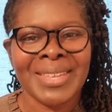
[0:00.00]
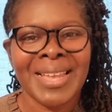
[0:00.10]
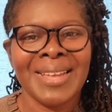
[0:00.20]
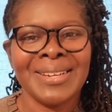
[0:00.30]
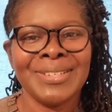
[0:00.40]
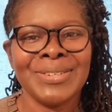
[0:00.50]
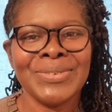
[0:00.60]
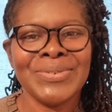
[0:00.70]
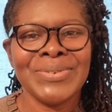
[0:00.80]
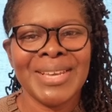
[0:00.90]

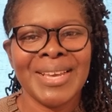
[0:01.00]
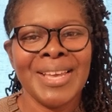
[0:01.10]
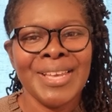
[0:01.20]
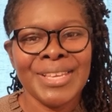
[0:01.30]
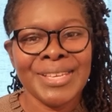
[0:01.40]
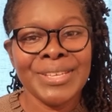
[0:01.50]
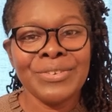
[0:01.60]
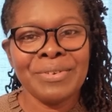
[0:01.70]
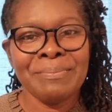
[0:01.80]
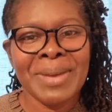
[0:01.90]
Hallelujah. You
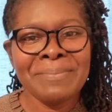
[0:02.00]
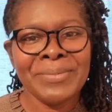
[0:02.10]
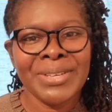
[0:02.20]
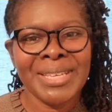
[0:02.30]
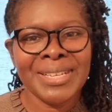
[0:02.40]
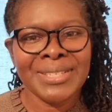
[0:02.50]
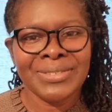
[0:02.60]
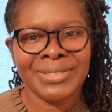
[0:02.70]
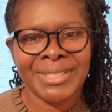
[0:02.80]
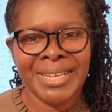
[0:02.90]
remember
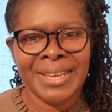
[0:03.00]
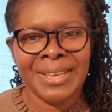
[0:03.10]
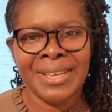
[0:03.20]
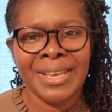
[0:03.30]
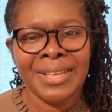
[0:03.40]
yesterday,